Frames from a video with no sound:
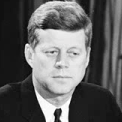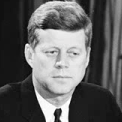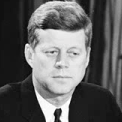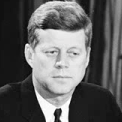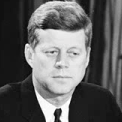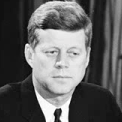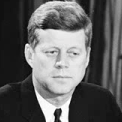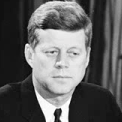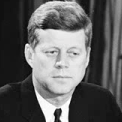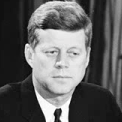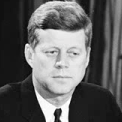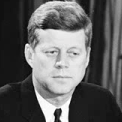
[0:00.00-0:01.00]

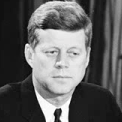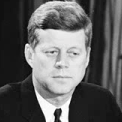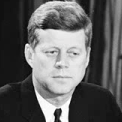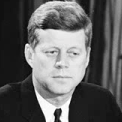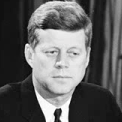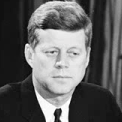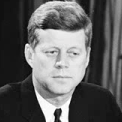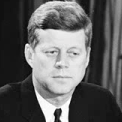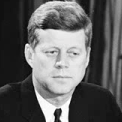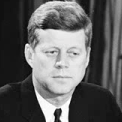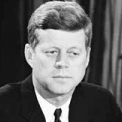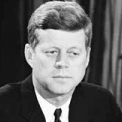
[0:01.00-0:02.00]

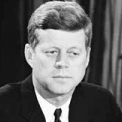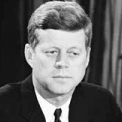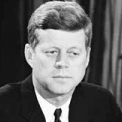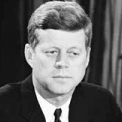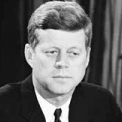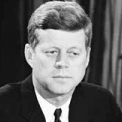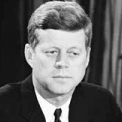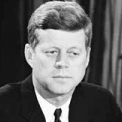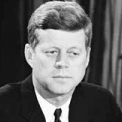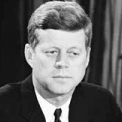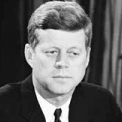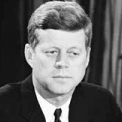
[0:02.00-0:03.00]

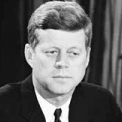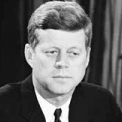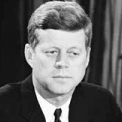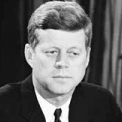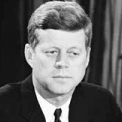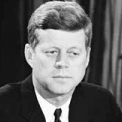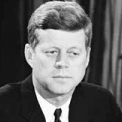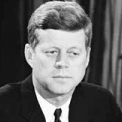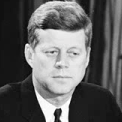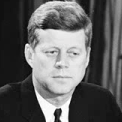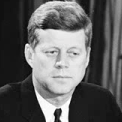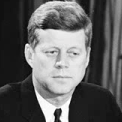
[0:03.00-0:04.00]

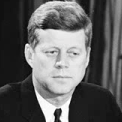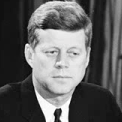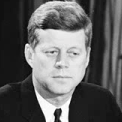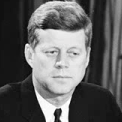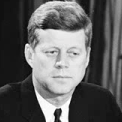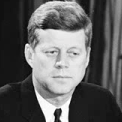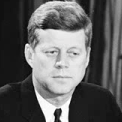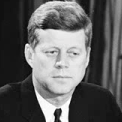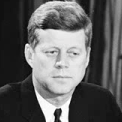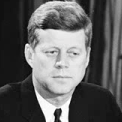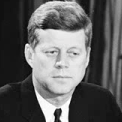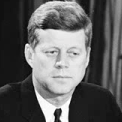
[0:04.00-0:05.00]

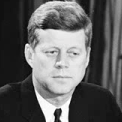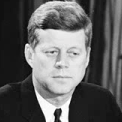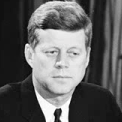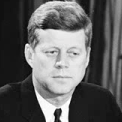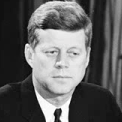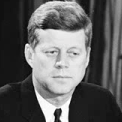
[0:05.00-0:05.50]
[no speech]